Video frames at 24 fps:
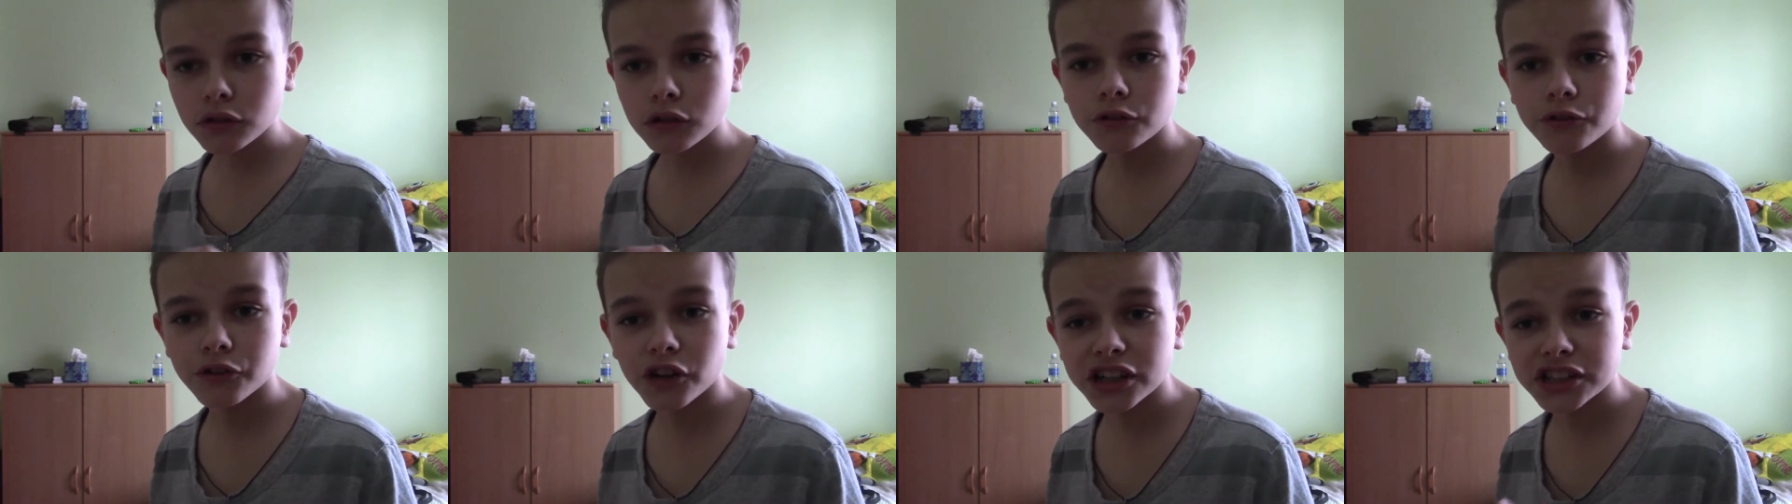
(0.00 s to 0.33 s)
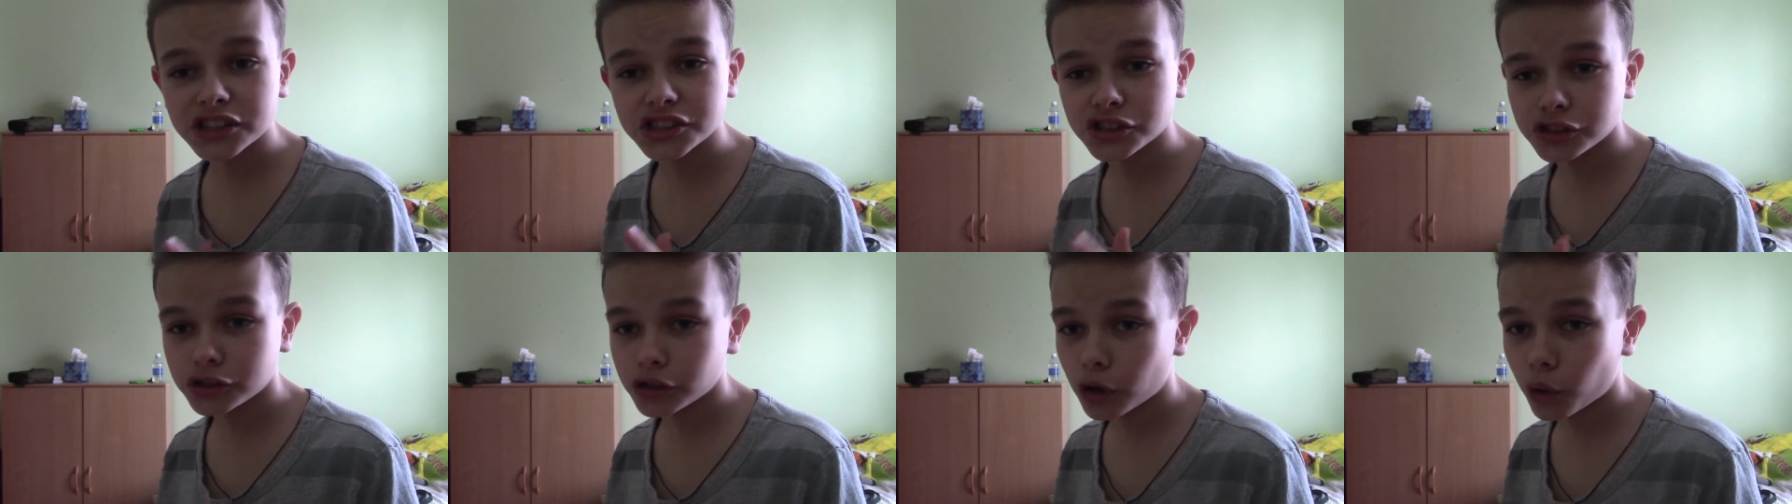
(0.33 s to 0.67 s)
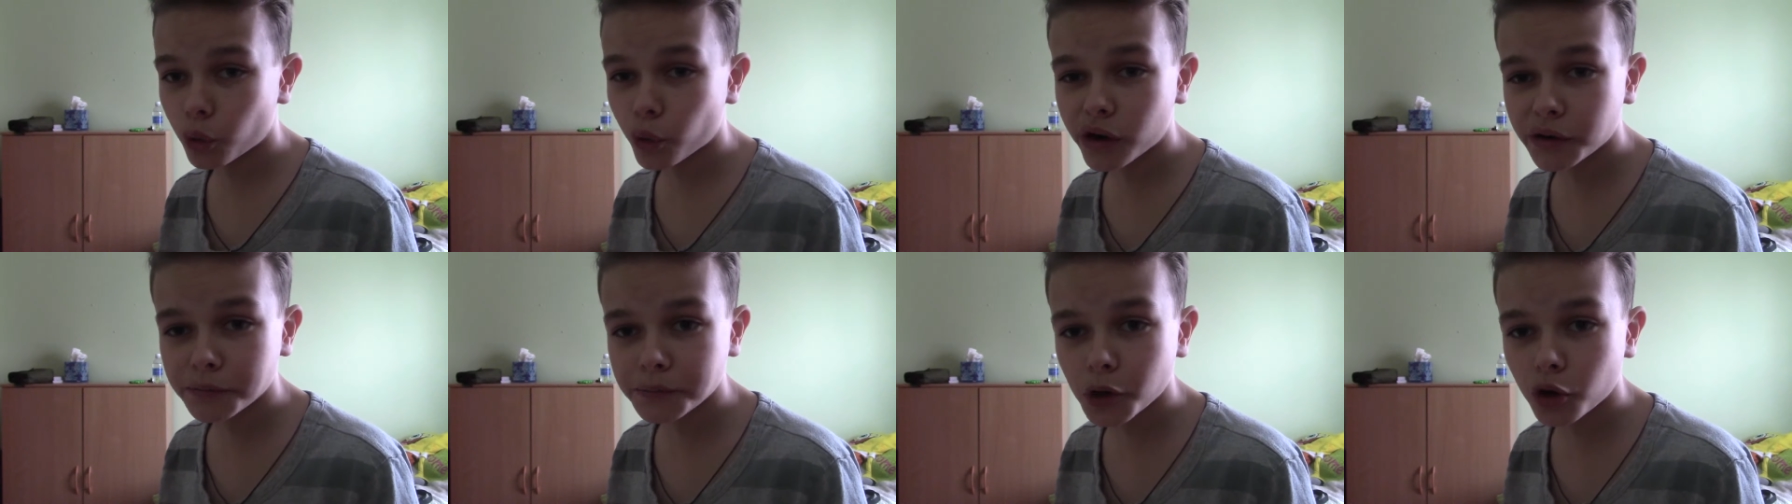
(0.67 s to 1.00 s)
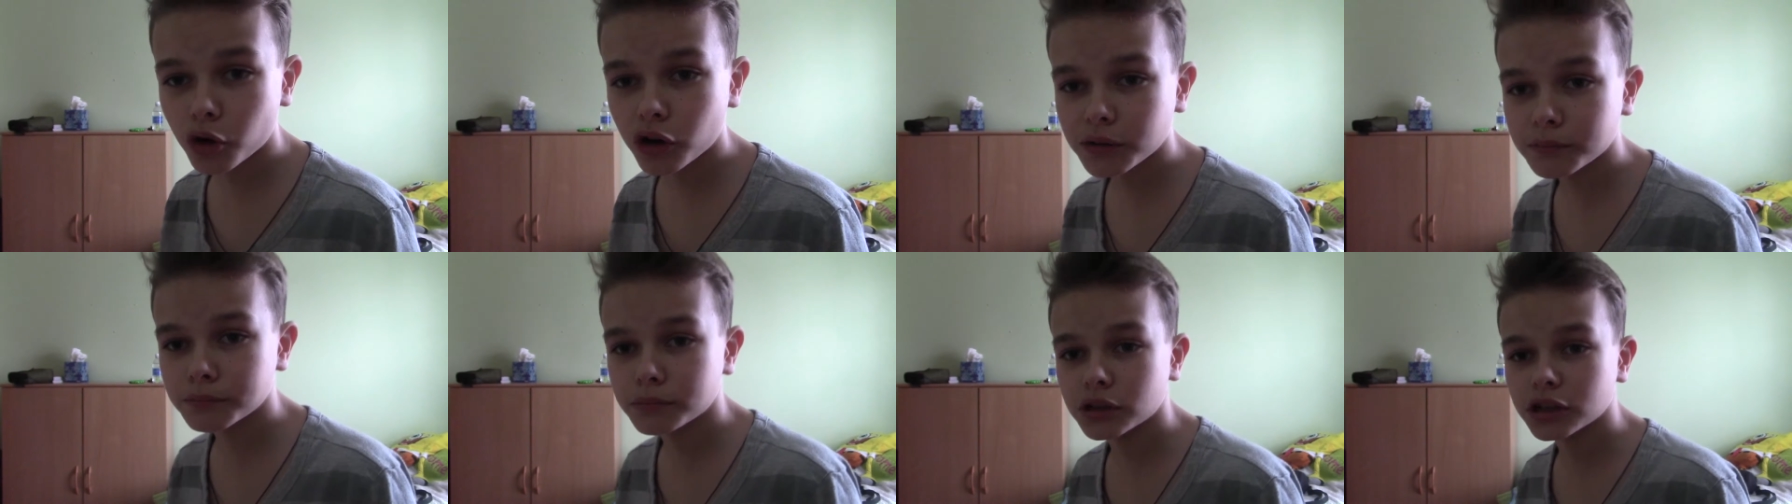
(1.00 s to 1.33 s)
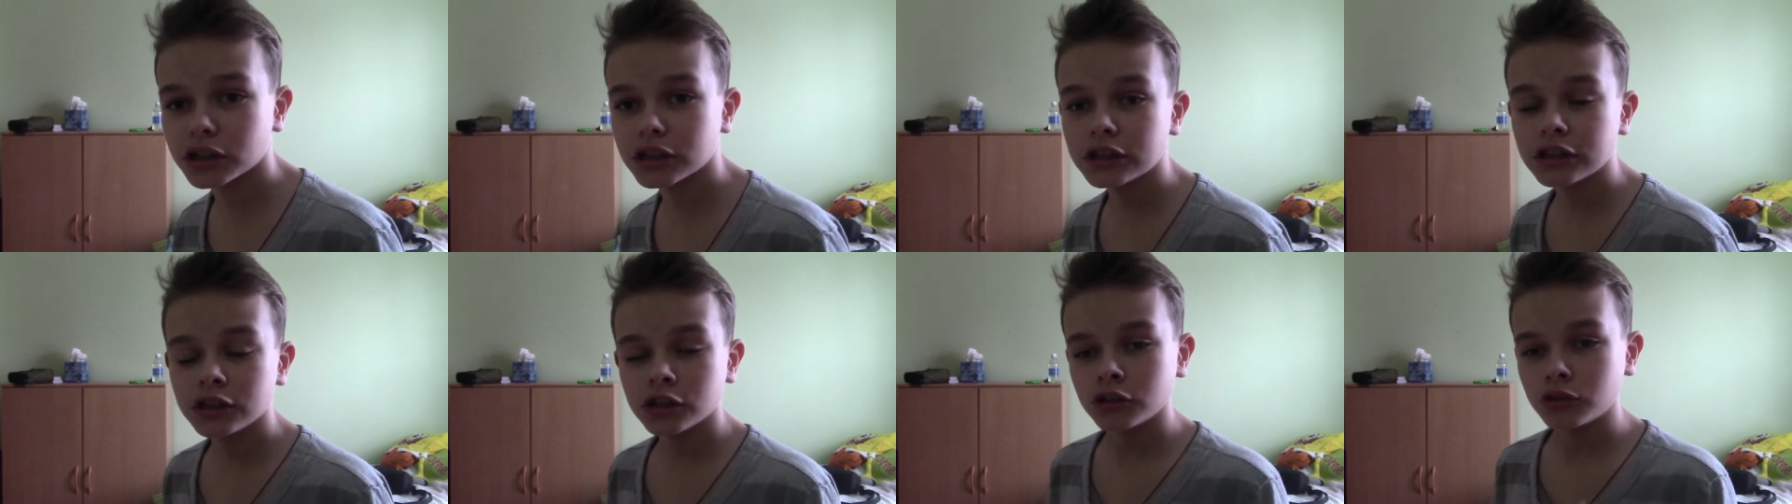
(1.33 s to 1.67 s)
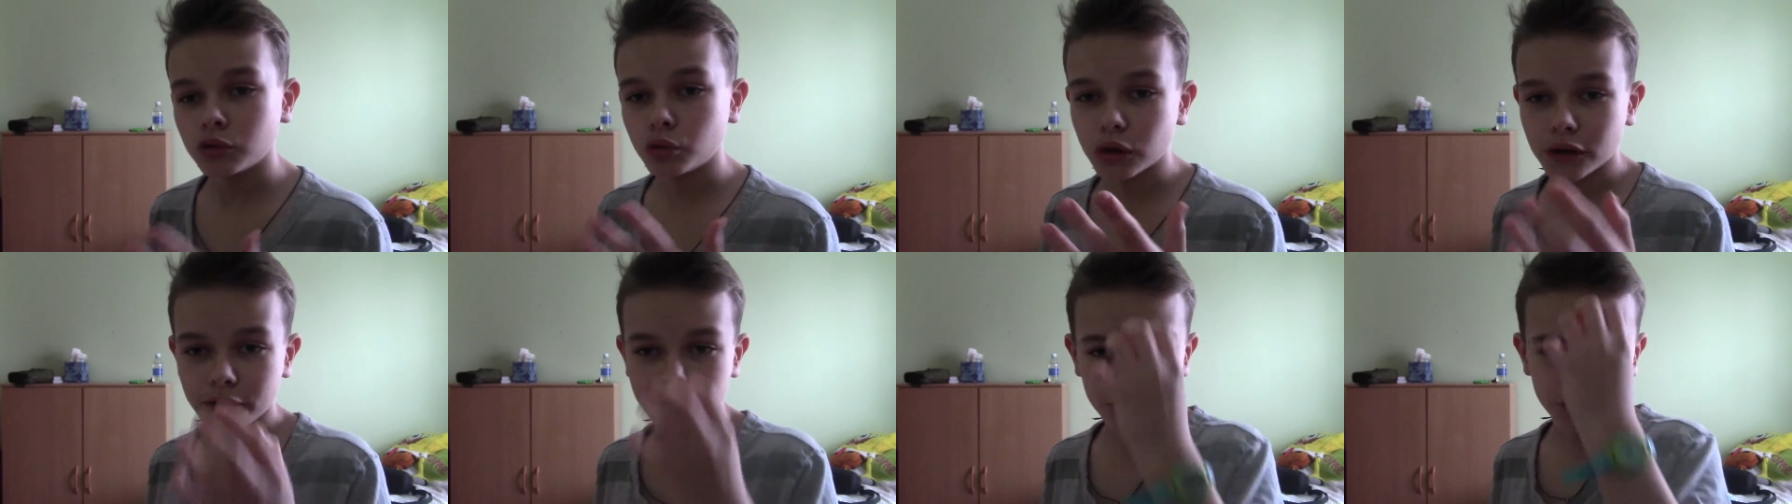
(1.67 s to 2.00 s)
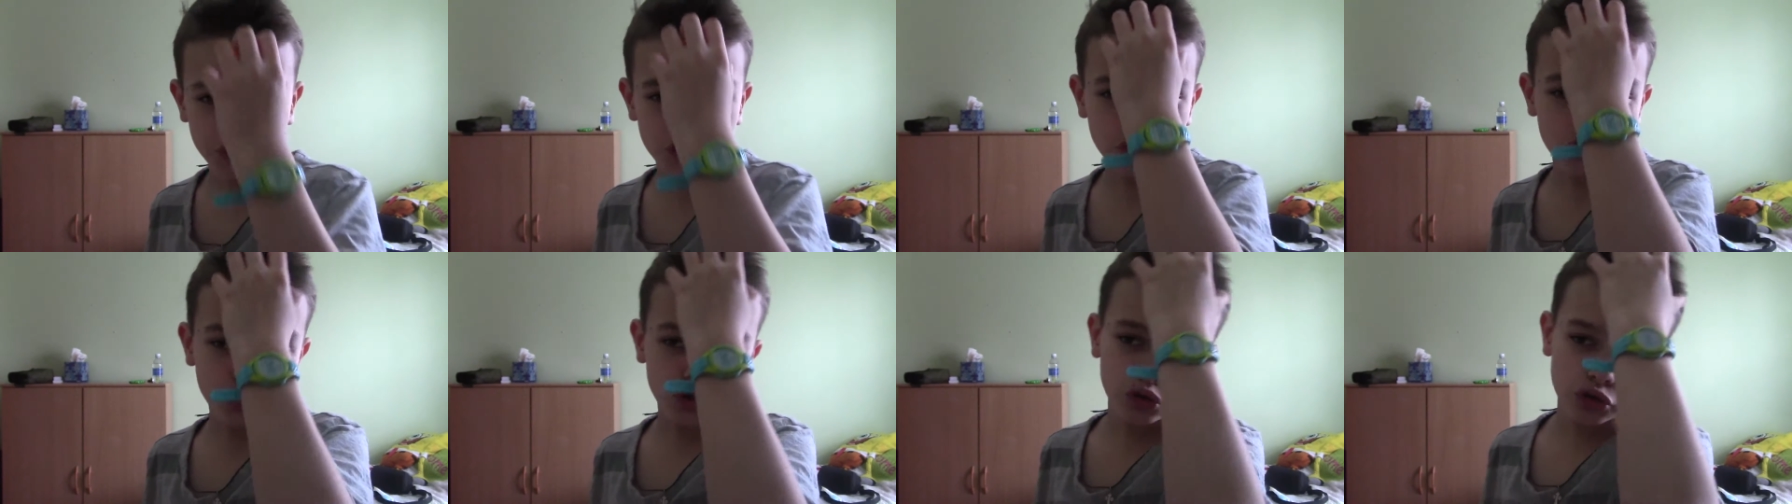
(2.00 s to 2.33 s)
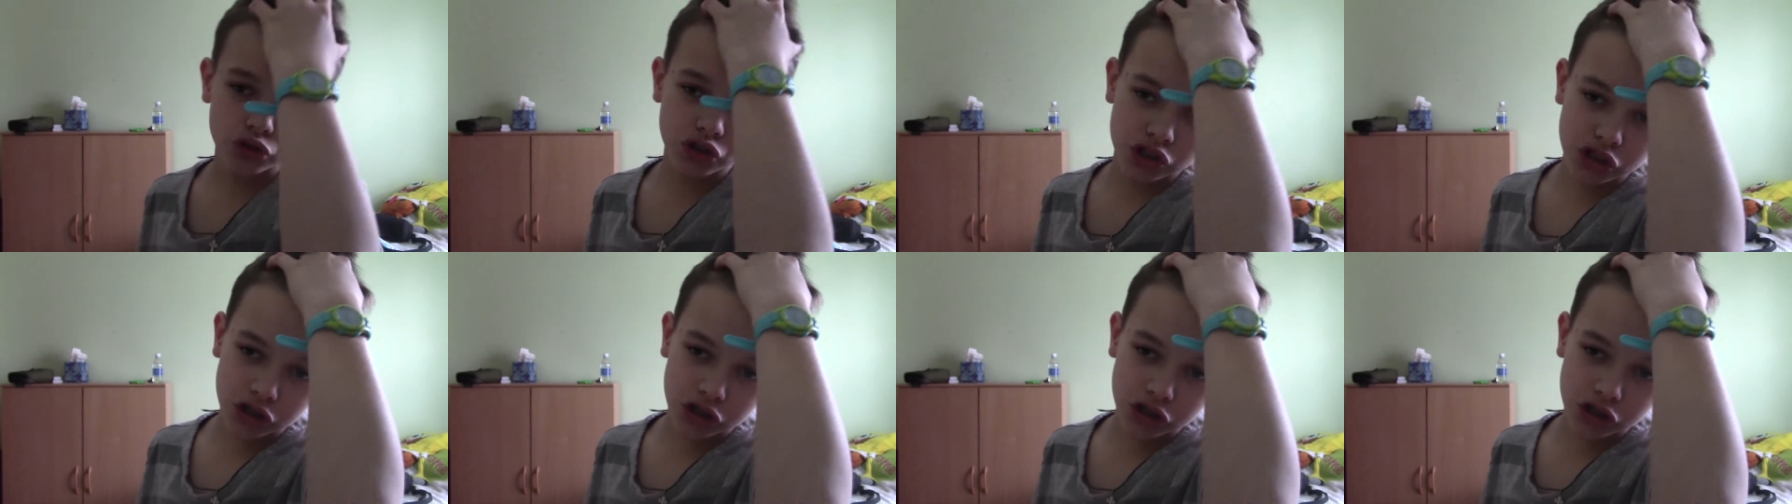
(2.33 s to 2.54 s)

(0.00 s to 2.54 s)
friends know where I'm going, but whoever's new,